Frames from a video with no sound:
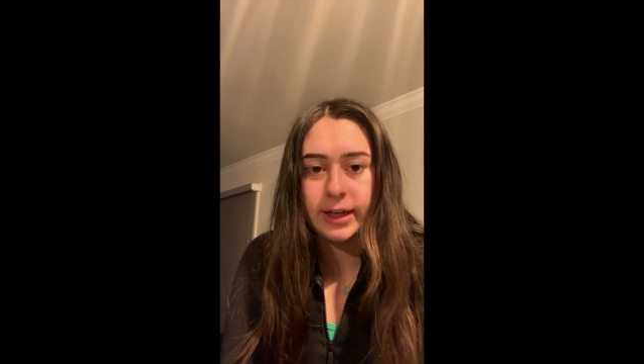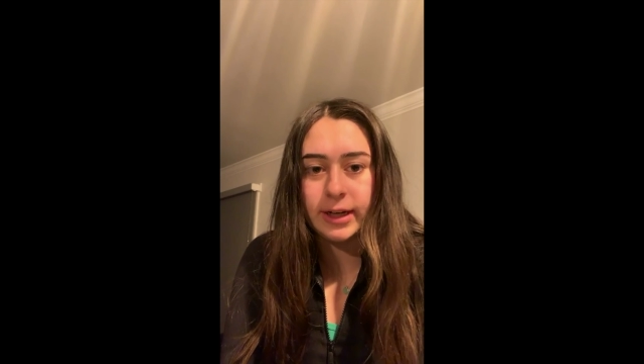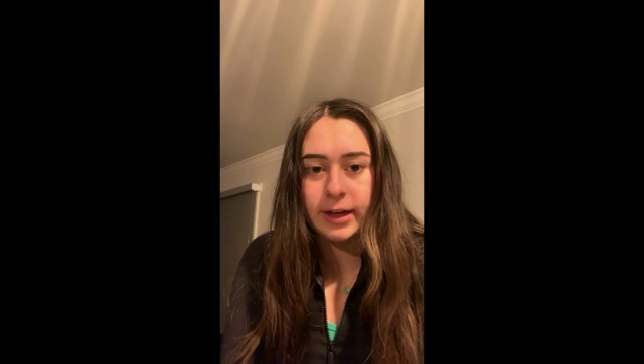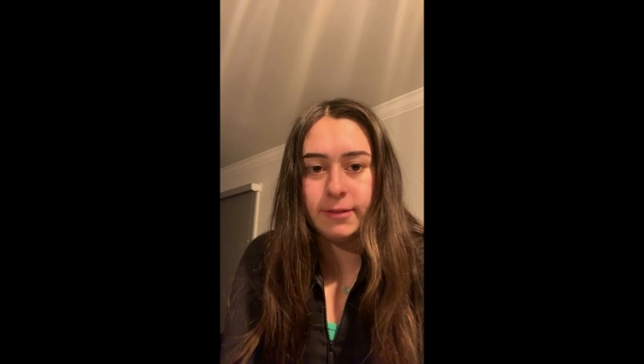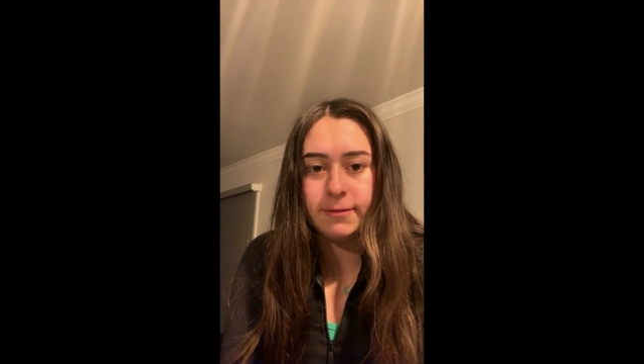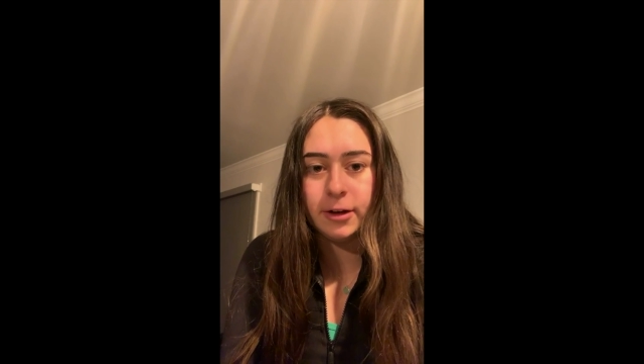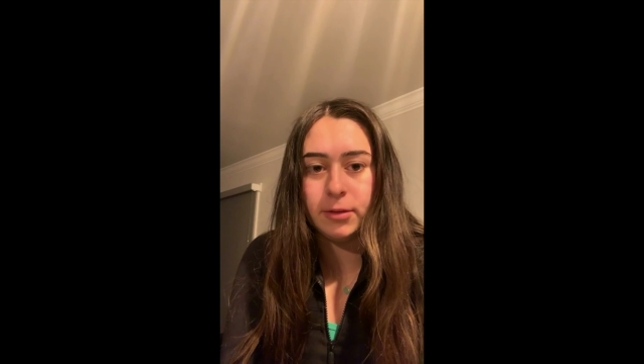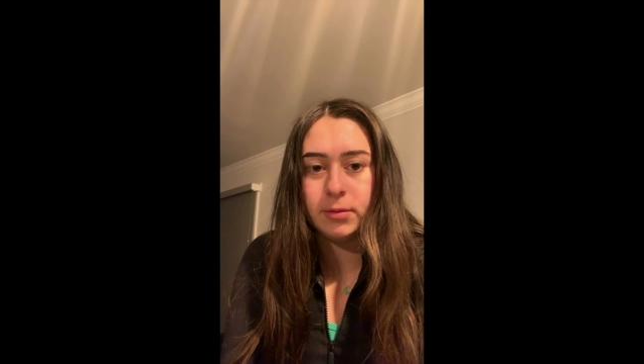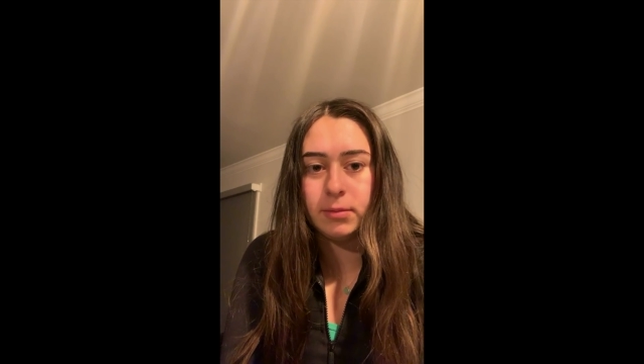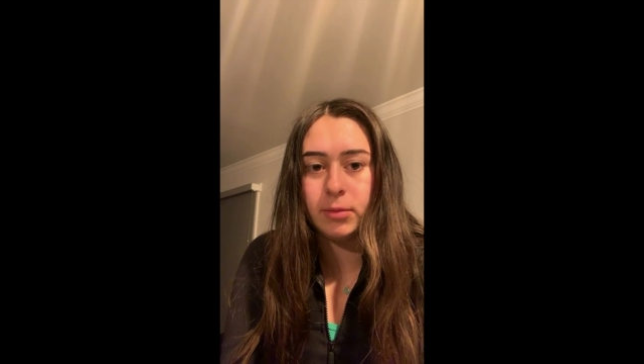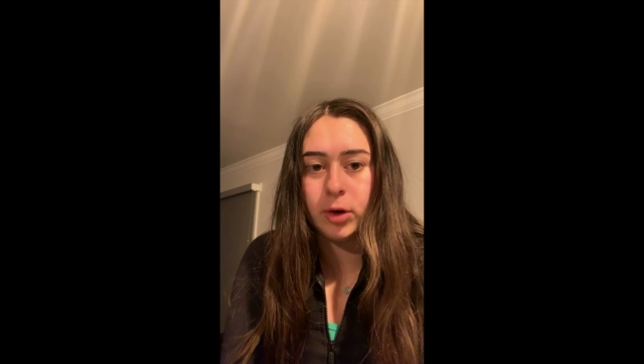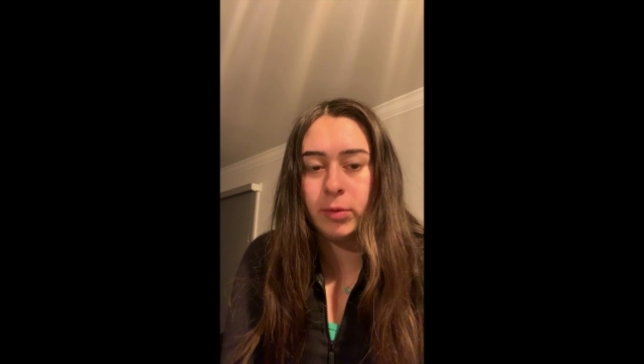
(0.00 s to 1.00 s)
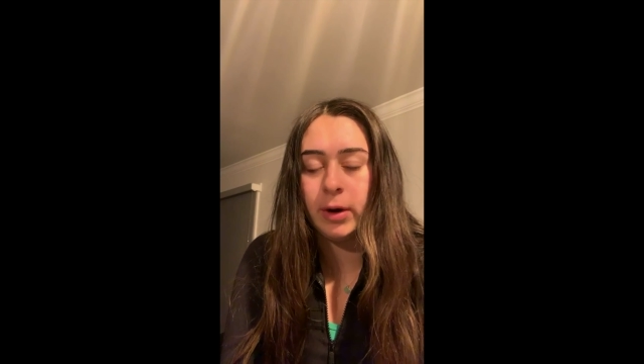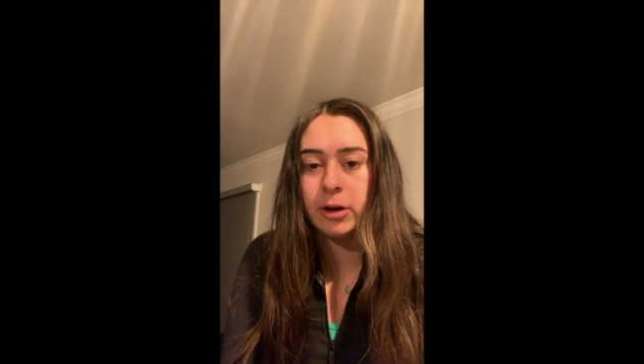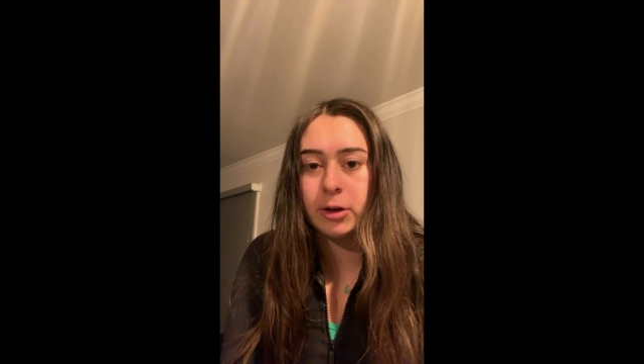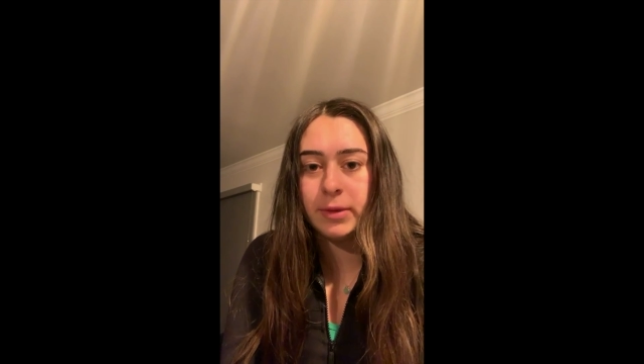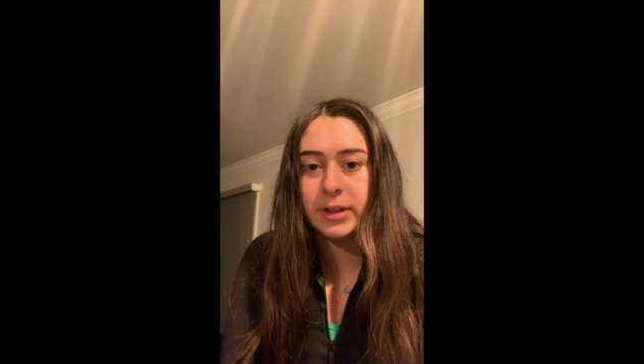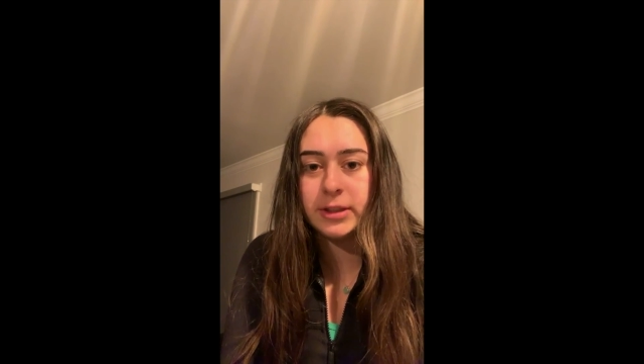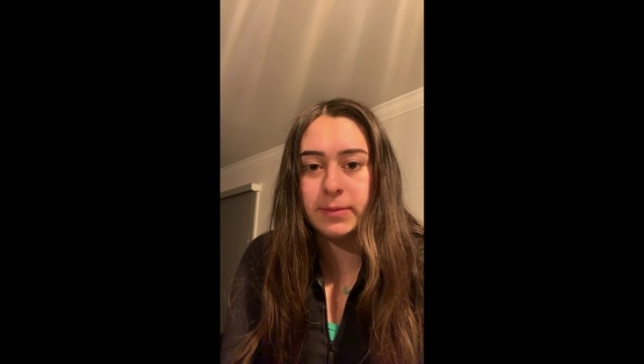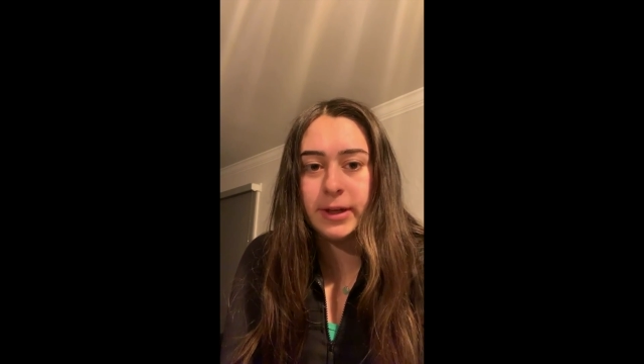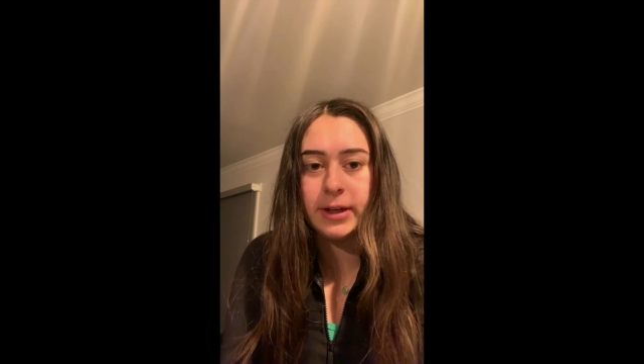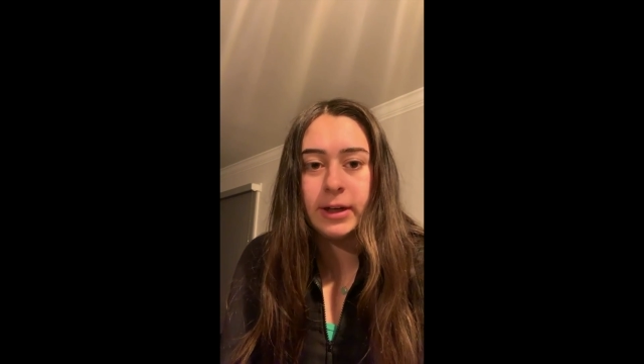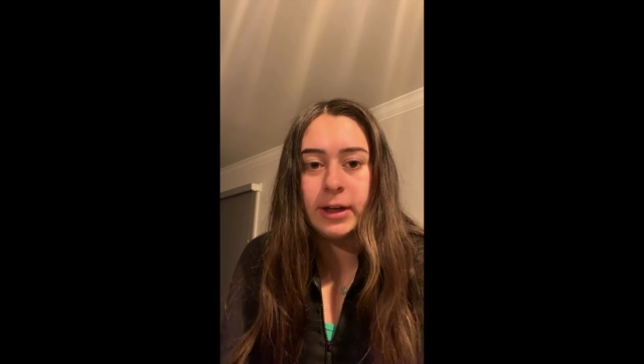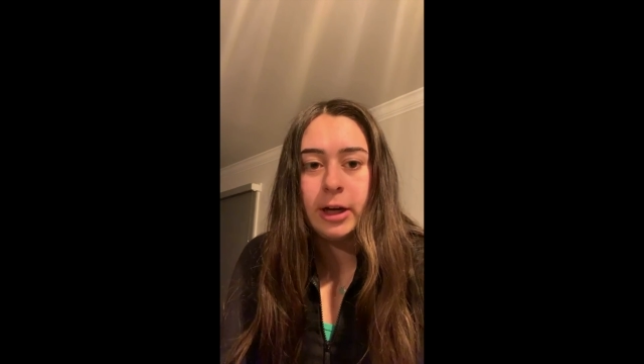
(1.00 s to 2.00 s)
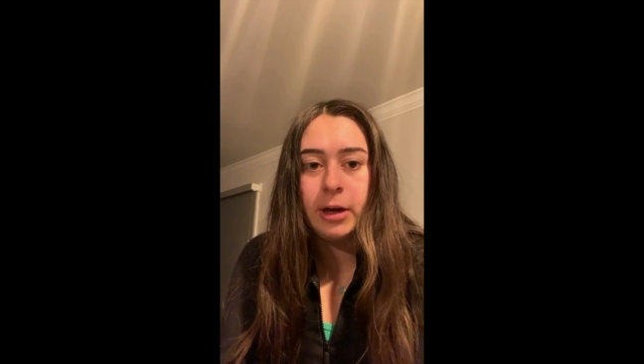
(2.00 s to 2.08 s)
and it felt more welcoming to me